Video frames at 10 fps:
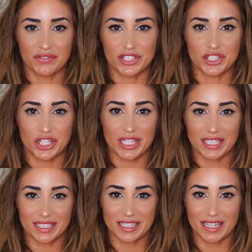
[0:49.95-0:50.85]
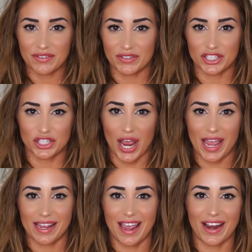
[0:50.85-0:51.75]
vagine, the
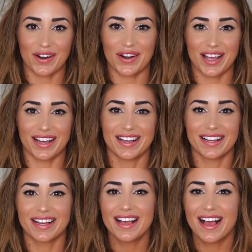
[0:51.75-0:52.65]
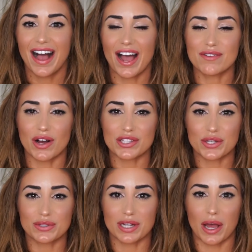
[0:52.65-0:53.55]
J area. I've
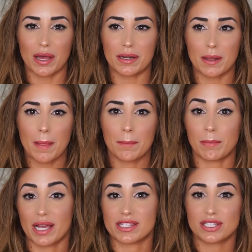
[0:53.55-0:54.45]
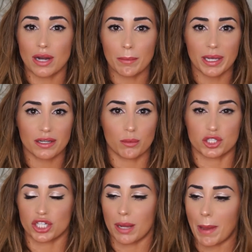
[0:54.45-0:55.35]
also done my stomach,
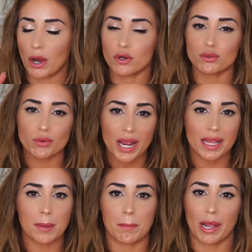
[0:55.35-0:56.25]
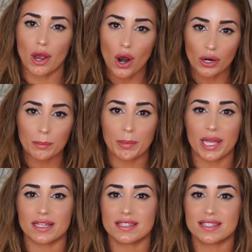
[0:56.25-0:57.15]
which came out great, my
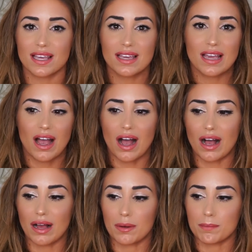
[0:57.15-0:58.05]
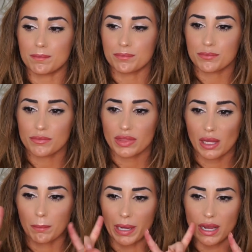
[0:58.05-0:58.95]
armpits, um,
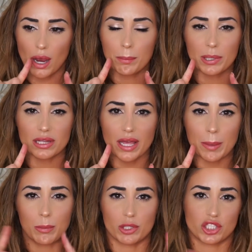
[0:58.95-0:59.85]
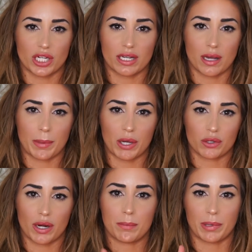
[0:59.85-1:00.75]
my upper lip, which didn't come
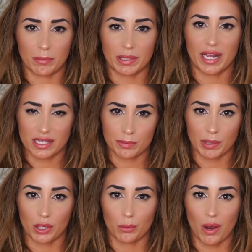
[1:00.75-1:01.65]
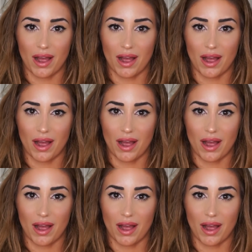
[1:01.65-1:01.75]
out great, but I'm going to explain